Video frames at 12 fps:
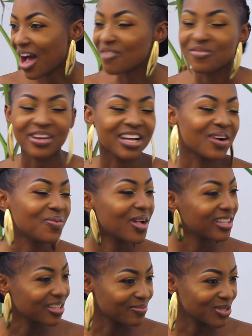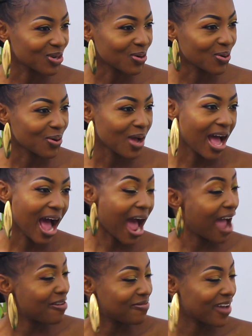Africa, welcome to
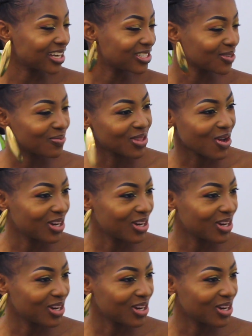High Fashion with